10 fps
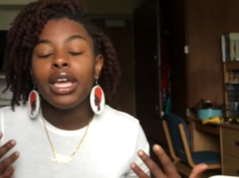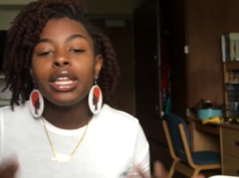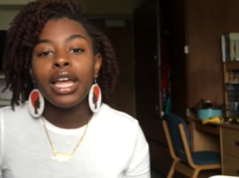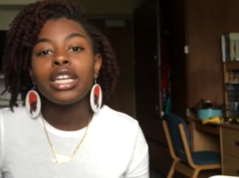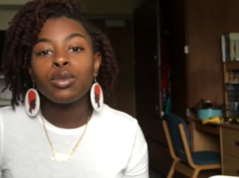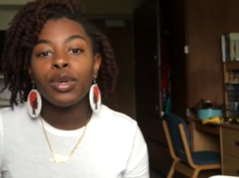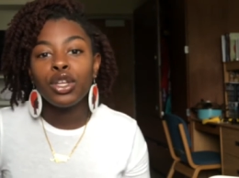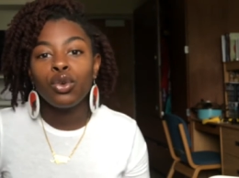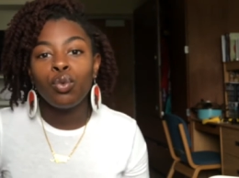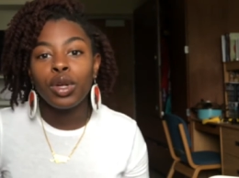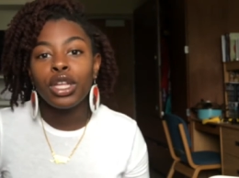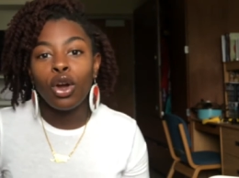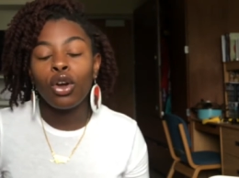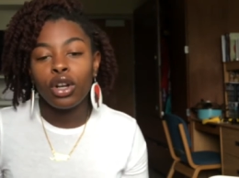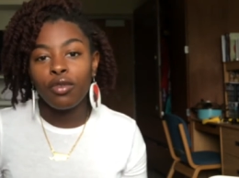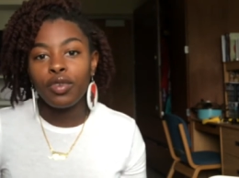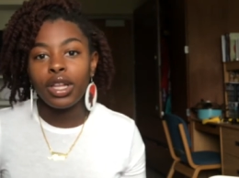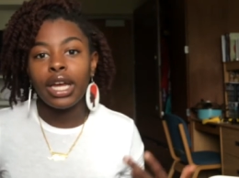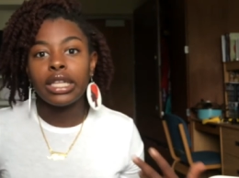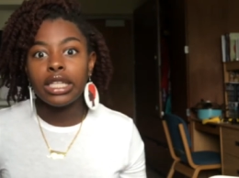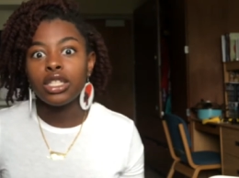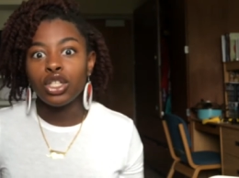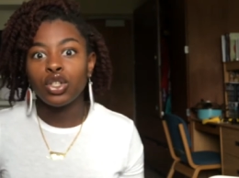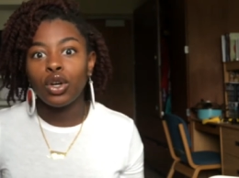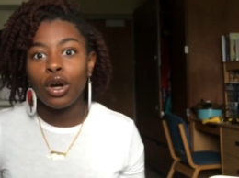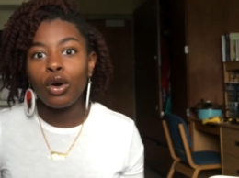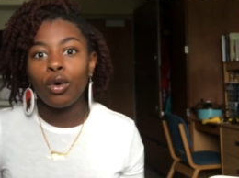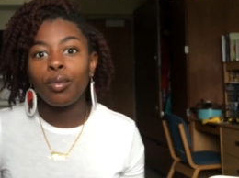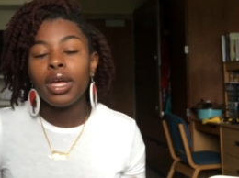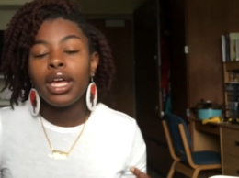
that's when you really are gonna feel like this is your home.